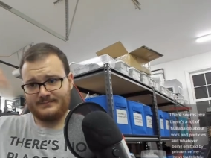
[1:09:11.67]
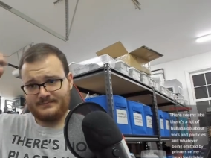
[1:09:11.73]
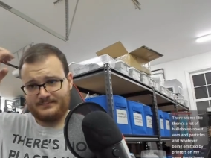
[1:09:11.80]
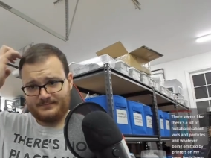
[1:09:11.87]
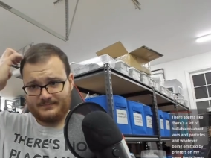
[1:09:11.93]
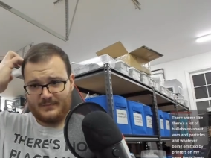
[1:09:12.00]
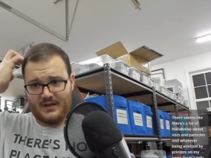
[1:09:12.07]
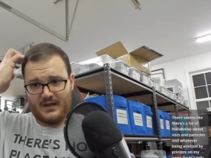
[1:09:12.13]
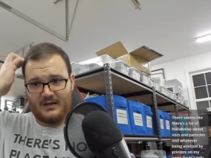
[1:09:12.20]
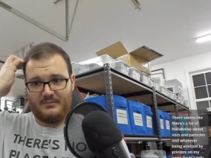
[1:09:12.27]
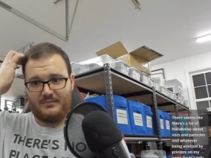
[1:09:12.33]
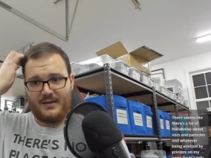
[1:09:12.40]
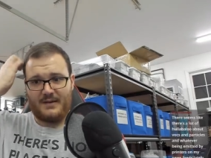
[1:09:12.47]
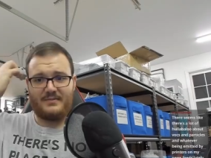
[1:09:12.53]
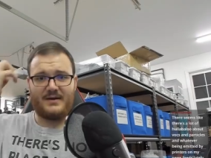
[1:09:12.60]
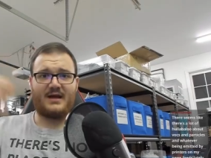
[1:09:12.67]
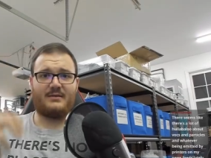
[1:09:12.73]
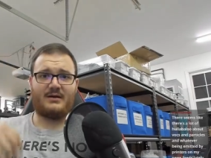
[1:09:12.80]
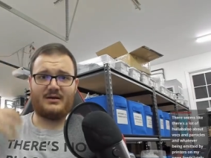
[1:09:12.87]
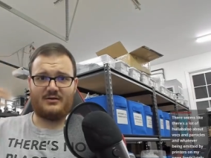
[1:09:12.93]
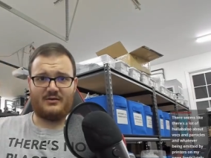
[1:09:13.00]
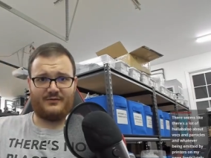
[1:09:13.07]
By big, I
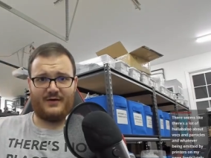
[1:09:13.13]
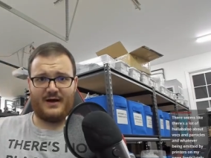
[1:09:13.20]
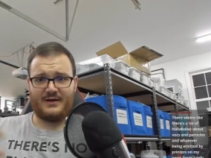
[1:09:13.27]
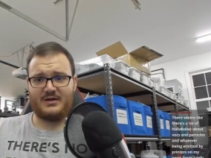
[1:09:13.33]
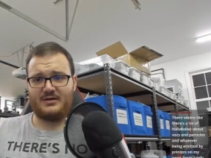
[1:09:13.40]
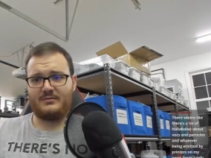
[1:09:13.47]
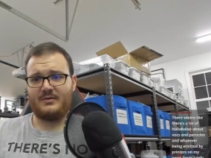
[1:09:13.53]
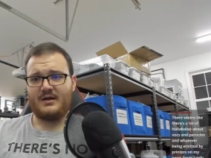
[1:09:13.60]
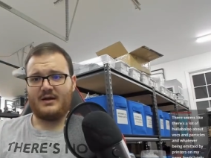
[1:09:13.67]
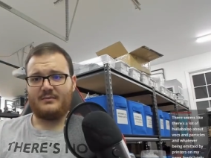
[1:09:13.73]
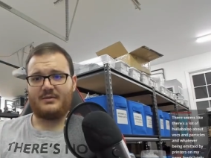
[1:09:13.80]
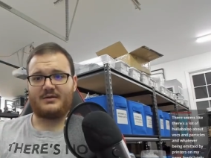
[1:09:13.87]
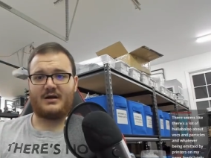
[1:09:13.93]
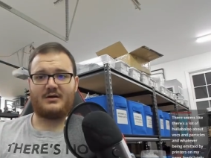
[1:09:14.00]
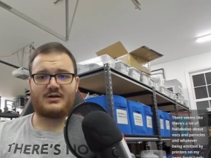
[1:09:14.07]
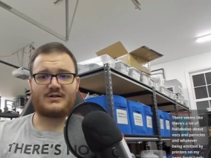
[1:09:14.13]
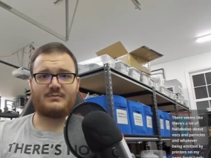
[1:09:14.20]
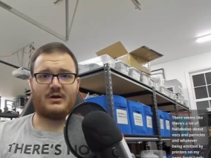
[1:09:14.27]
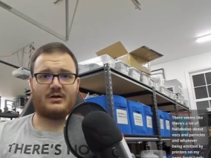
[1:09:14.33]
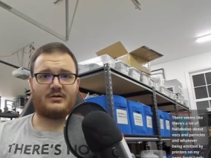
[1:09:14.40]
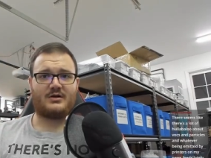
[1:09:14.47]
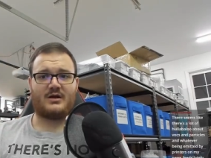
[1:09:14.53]
mean their volume, but they're a
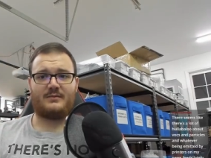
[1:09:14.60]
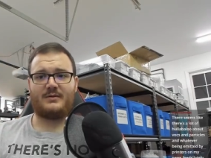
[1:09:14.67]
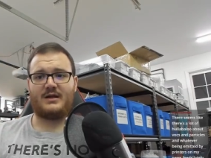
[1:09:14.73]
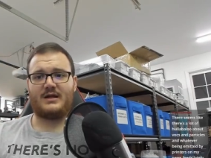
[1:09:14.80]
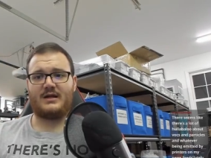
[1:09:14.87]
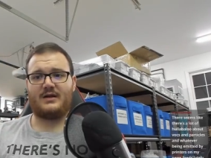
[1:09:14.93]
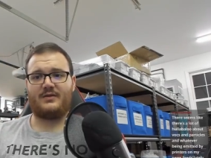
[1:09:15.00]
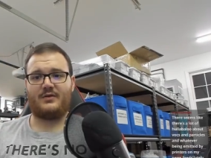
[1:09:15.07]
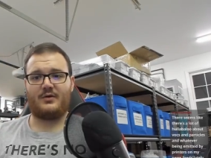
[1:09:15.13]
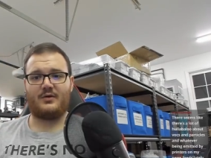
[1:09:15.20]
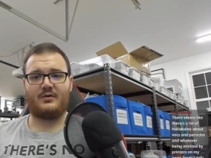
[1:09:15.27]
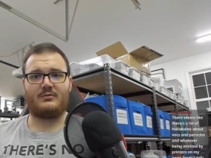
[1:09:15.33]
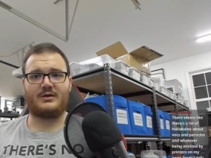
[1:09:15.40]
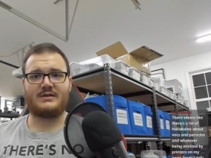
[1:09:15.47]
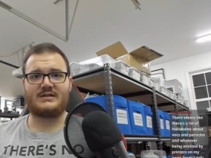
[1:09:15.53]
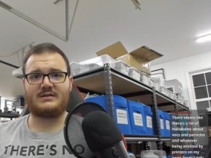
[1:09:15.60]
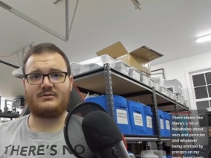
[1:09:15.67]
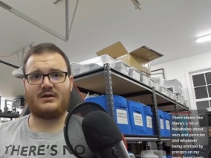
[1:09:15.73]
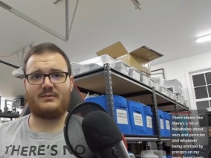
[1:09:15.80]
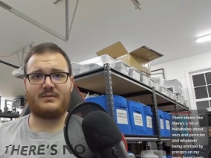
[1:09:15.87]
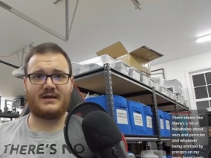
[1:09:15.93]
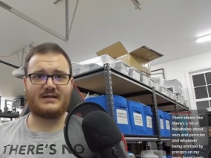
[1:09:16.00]
smaller company, and they're the ones doing
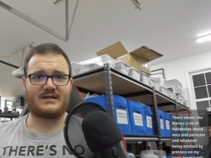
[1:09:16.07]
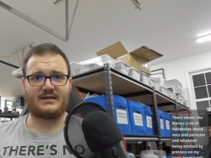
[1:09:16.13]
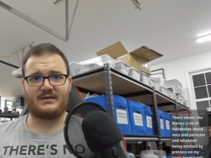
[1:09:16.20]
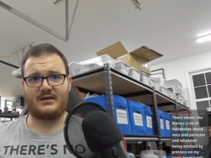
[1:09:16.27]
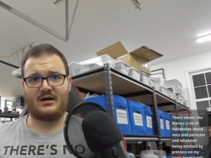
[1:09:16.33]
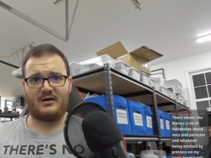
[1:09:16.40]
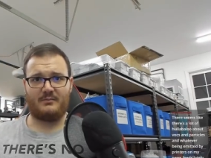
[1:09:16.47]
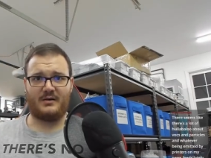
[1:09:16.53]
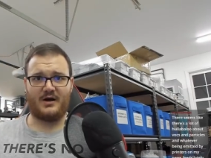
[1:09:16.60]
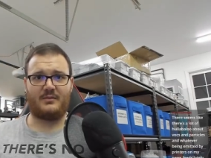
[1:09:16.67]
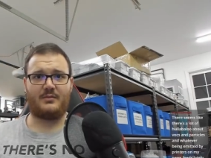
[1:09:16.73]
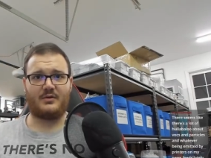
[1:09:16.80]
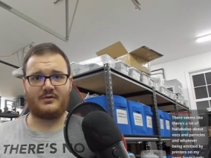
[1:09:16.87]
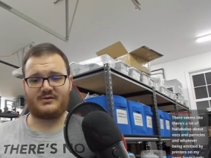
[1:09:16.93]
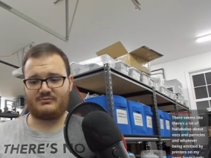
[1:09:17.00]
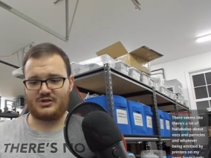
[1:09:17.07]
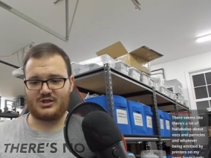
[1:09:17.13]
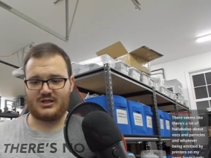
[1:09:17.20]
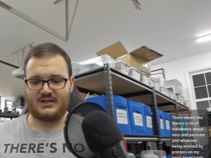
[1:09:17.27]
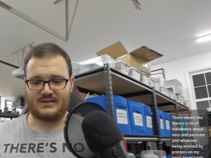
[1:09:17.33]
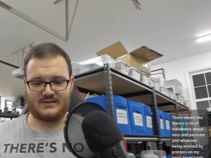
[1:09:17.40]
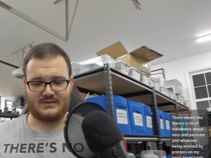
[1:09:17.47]
basically our bare bones
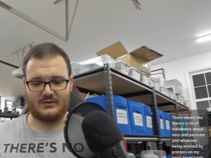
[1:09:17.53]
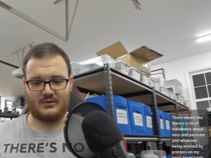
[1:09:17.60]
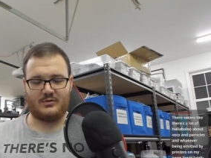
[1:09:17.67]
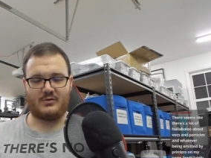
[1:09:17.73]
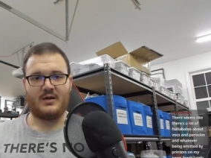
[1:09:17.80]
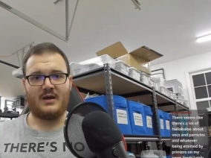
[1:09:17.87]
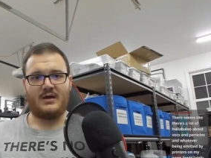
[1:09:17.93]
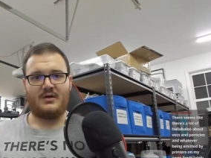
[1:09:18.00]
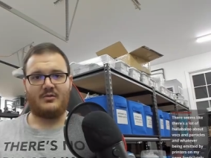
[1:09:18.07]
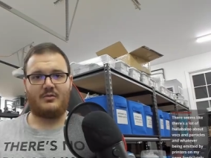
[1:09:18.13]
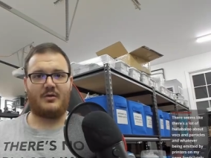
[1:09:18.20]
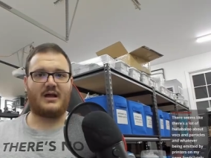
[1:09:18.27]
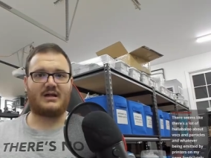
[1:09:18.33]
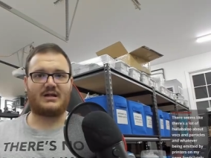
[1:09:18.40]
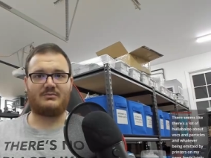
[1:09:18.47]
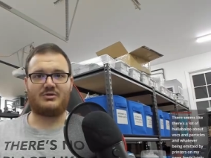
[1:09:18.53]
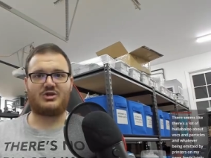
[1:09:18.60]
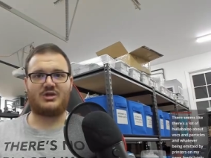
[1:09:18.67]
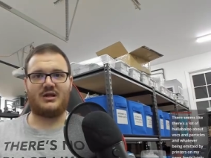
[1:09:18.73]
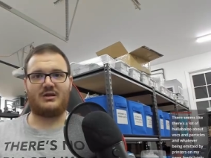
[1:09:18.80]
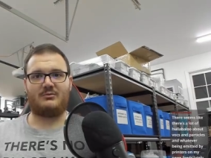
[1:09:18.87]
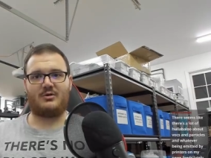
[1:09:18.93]
machine. So when we get the
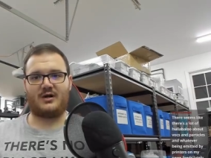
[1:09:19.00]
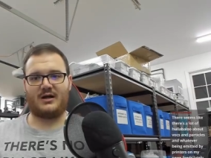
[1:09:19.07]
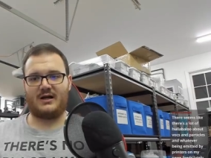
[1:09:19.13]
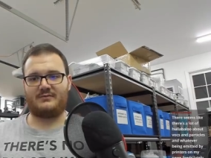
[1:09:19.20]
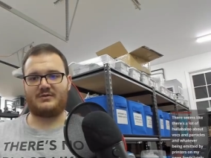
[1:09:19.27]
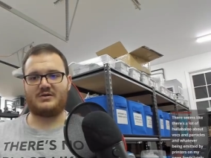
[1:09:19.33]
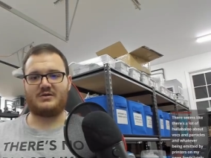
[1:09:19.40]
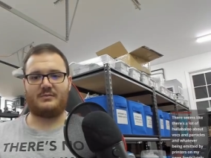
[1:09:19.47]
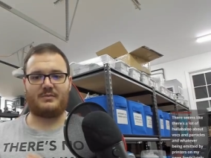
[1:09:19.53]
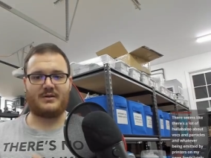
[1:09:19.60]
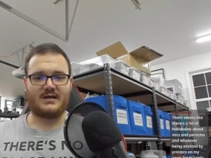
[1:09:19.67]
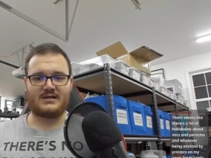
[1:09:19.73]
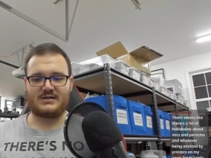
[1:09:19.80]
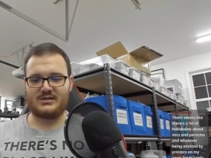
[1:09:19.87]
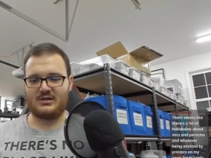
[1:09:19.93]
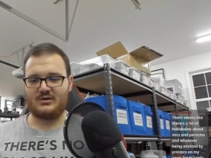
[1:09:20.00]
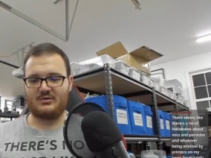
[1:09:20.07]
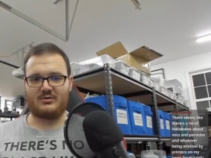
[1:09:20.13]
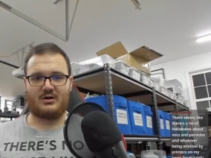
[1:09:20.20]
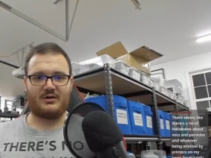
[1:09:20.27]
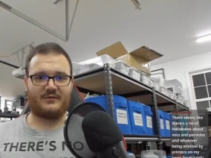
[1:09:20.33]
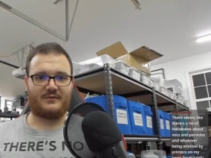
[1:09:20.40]
machine, we're going to have to do the PSU,
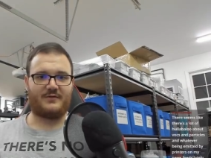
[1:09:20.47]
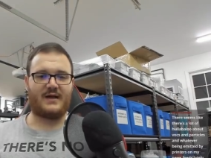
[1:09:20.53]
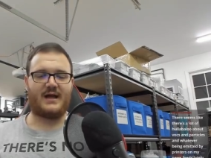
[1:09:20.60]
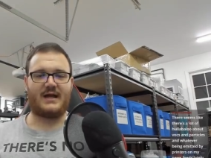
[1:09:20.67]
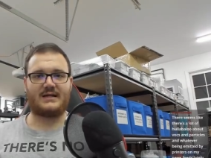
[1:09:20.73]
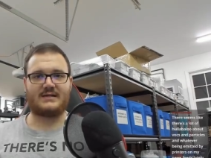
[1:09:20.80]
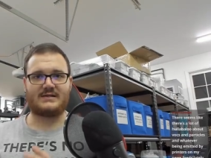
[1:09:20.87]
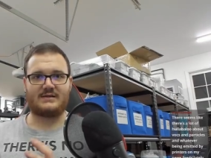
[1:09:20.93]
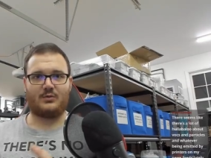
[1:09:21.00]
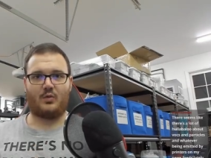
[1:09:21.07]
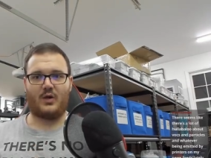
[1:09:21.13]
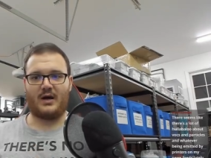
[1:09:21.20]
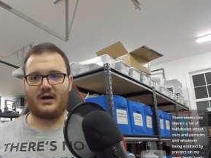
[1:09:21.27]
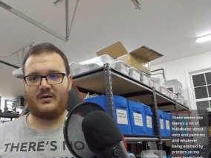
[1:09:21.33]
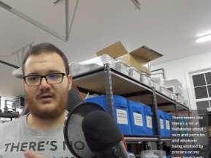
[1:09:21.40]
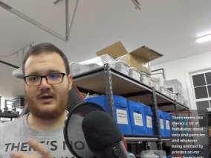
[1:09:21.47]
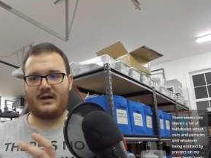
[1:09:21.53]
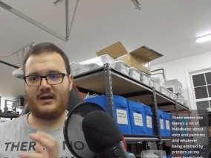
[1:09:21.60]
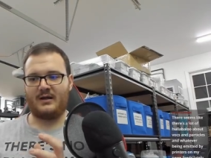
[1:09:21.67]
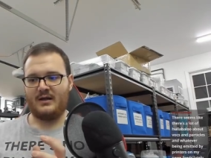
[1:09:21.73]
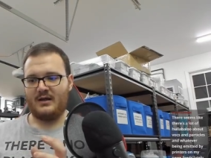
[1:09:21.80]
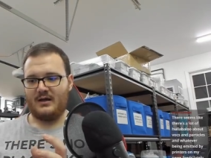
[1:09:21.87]
all the fans, the wiring,
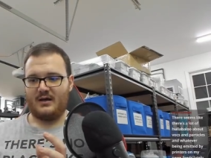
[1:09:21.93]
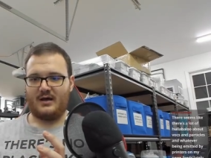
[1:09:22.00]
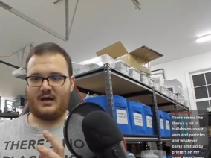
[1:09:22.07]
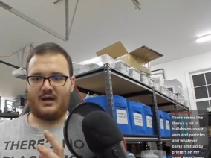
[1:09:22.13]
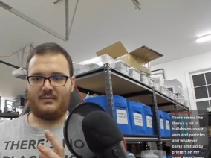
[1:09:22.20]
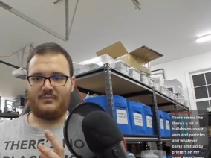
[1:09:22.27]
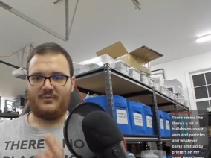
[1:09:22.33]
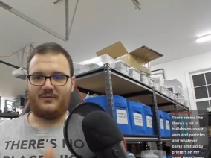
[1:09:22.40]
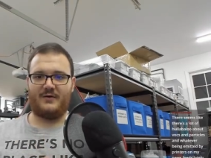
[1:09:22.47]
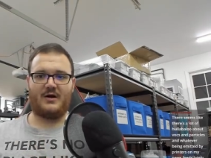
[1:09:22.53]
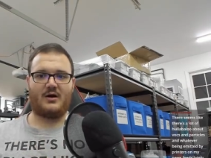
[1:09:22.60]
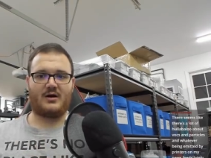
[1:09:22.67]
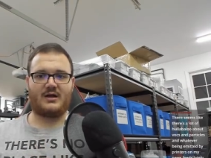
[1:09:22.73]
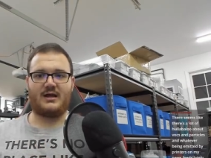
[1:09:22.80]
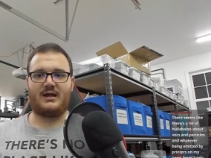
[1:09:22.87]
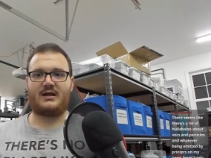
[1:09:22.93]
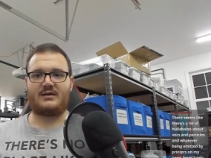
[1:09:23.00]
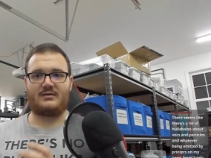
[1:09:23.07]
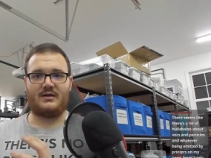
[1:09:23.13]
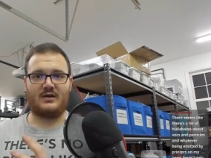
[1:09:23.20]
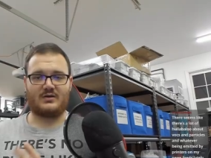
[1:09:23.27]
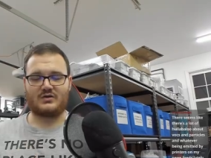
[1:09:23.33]
fit our kit,
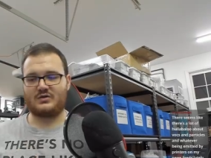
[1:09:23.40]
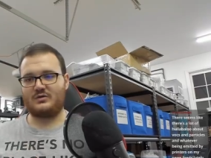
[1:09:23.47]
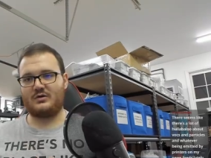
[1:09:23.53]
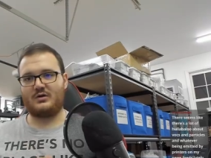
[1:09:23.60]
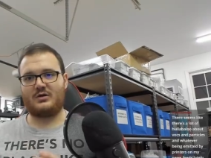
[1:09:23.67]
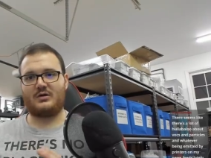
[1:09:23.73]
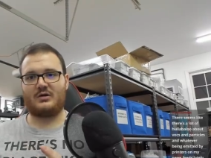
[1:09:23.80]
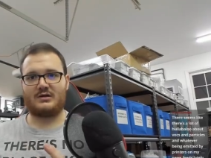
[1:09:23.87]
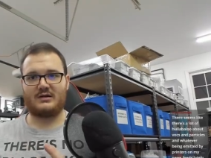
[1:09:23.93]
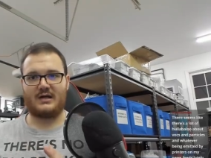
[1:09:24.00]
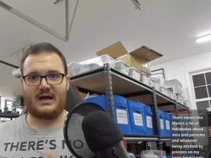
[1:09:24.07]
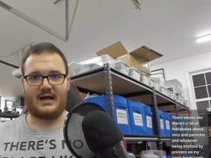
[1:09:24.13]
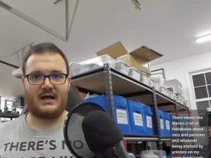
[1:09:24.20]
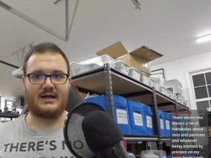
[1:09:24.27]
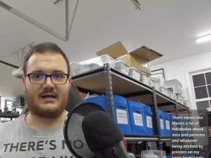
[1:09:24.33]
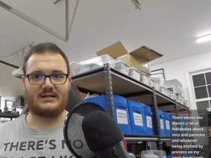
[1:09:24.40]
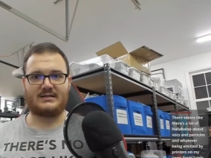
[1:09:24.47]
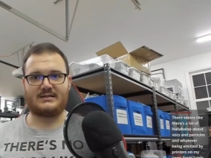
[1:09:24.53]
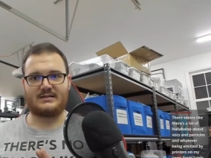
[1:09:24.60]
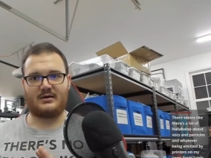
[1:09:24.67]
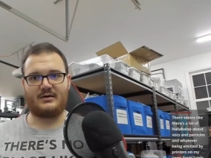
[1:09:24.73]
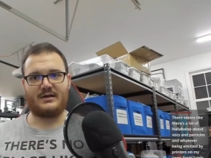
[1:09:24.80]
the extruder, the hot ends,
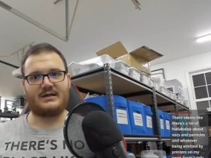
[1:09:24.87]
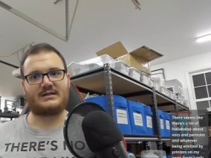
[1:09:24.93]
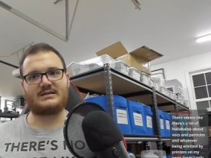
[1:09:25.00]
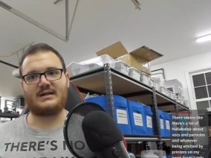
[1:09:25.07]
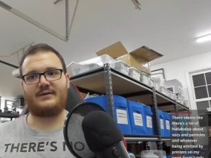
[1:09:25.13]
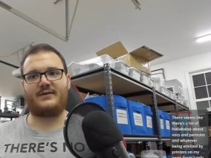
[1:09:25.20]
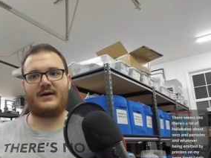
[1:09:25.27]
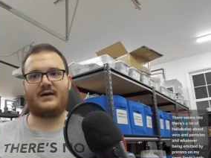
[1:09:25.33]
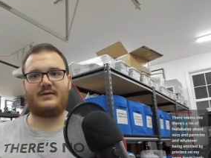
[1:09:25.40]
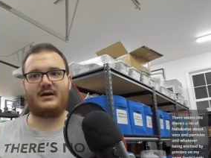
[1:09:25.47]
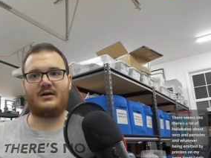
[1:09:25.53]
all that stuff on there.